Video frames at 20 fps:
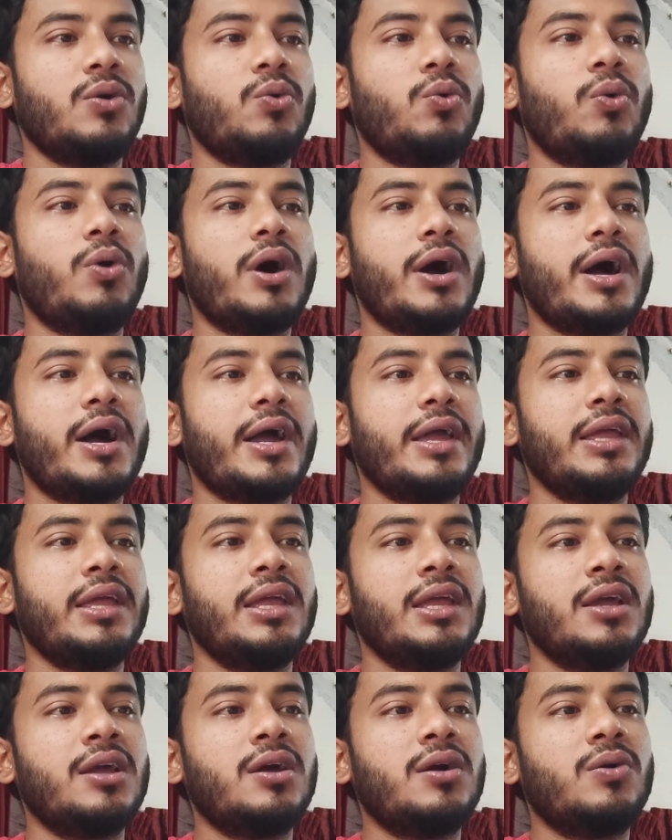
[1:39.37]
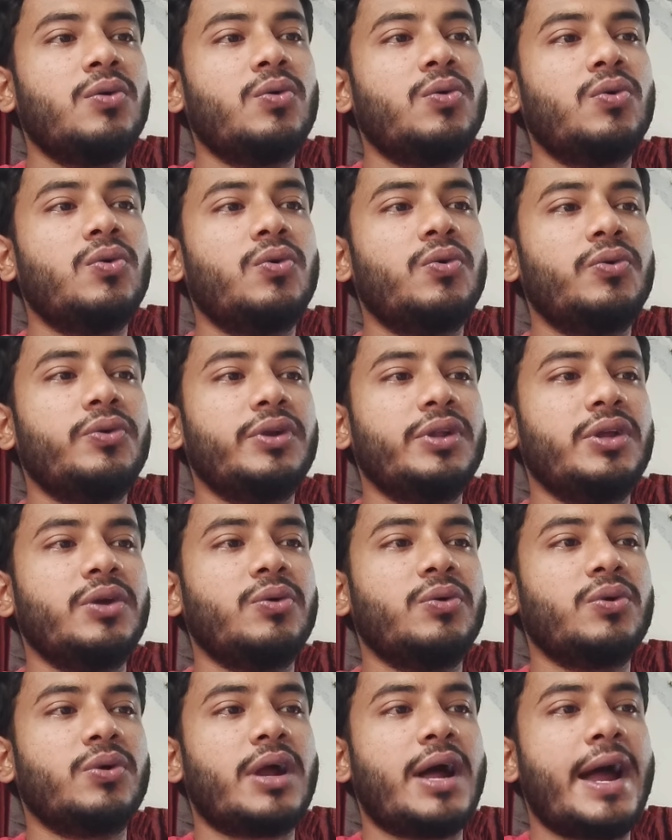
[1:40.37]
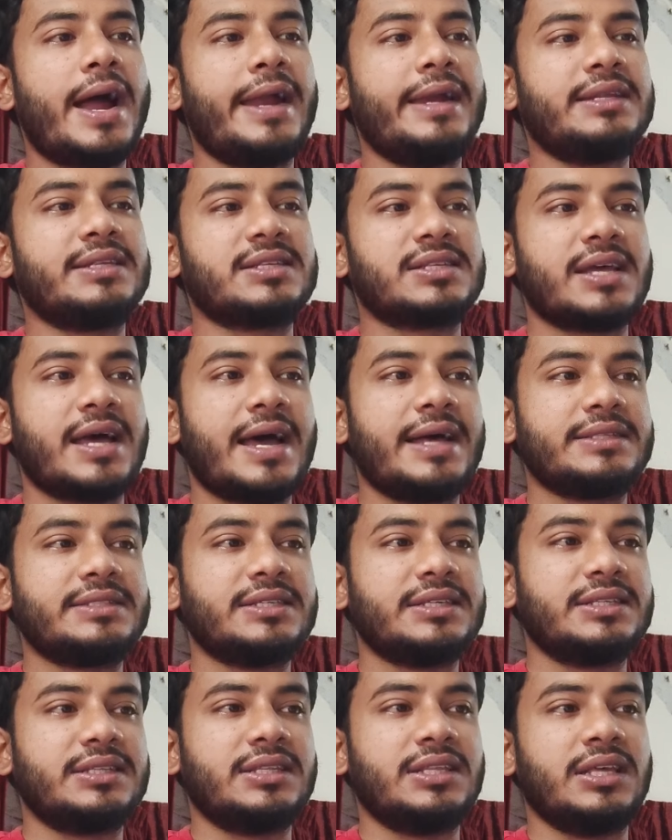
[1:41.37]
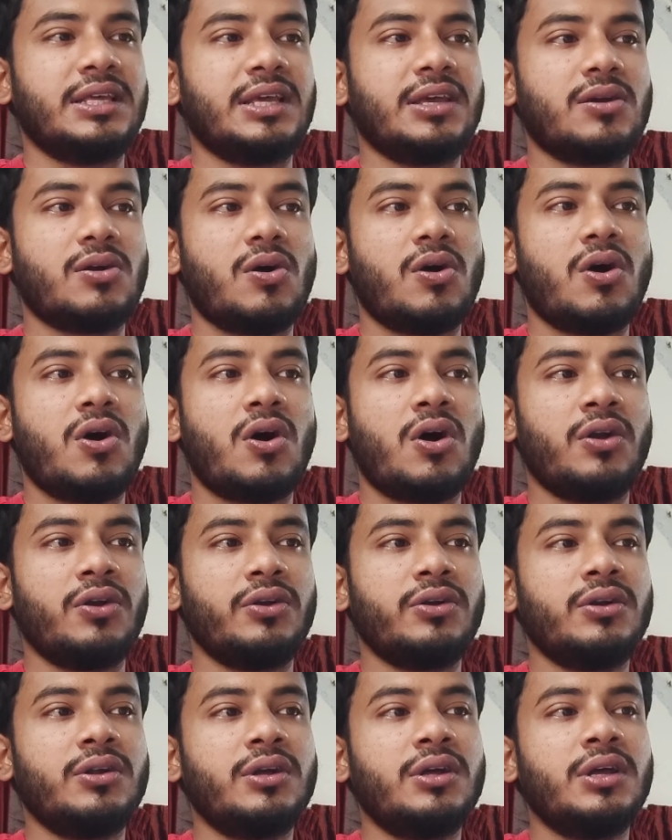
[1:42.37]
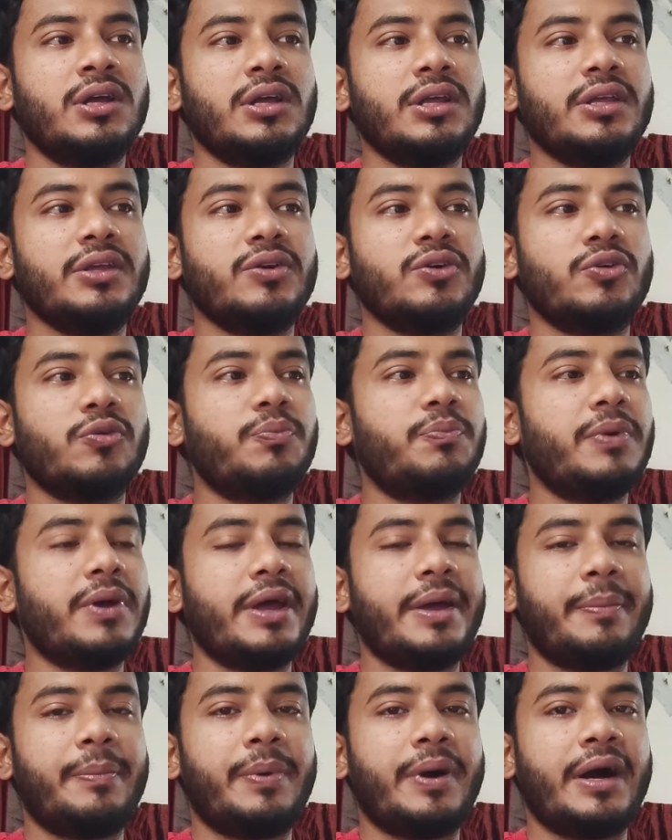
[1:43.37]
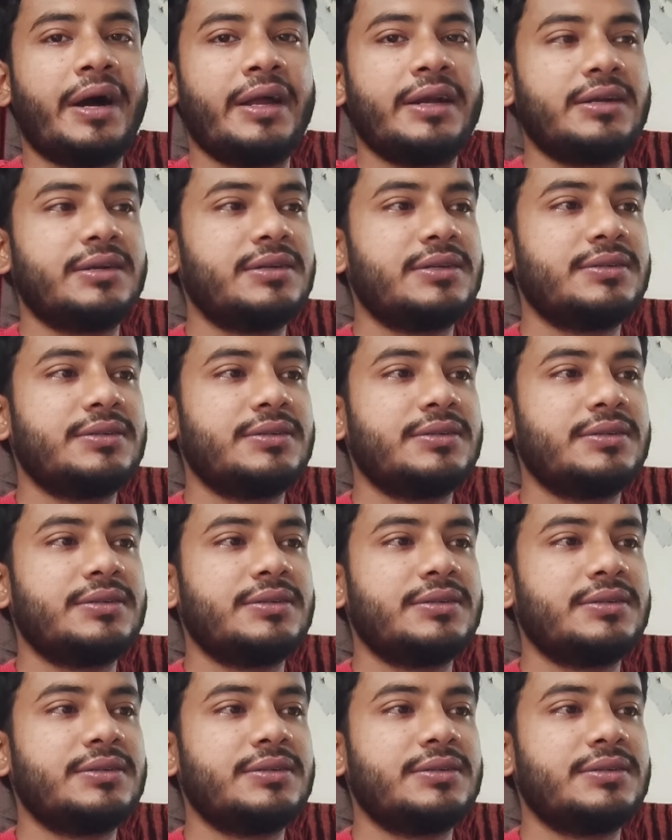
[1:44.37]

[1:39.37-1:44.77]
Why would you write such a thing on your paper?